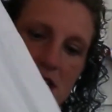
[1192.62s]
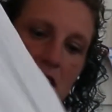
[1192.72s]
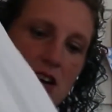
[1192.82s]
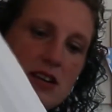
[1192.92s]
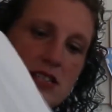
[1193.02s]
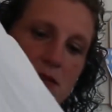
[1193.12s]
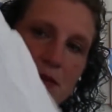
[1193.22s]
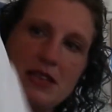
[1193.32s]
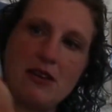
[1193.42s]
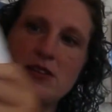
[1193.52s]
tiers,
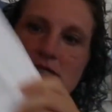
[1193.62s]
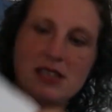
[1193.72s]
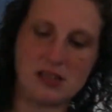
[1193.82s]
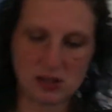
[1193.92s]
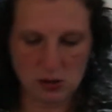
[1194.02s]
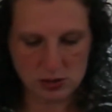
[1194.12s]
but there is no